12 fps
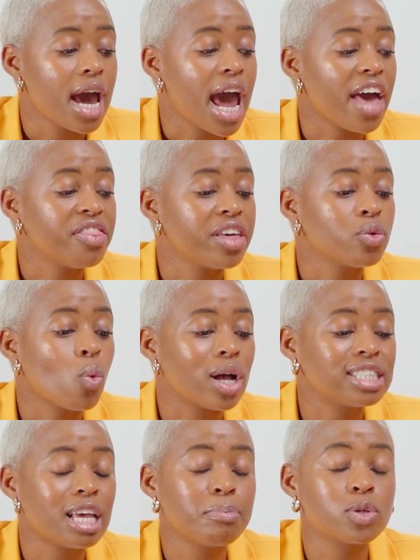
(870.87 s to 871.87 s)
And then
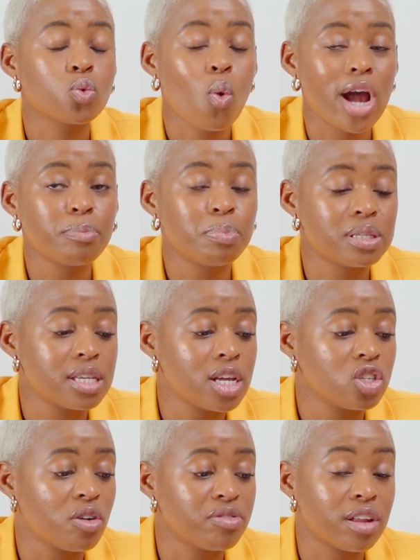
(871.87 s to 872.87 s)
WhatsApp is
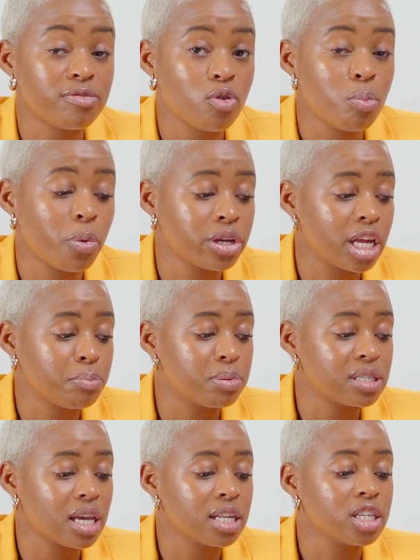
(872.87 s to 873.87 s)
1% of that
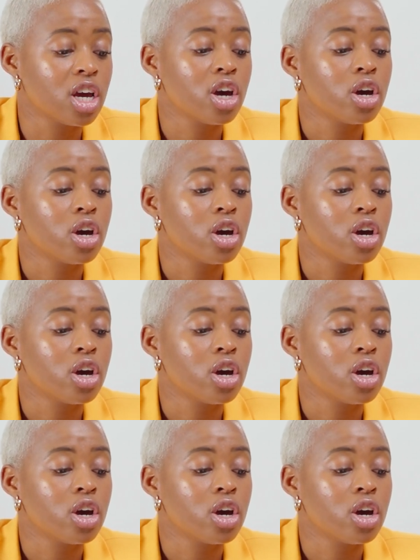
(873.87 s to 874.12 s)
4.8%.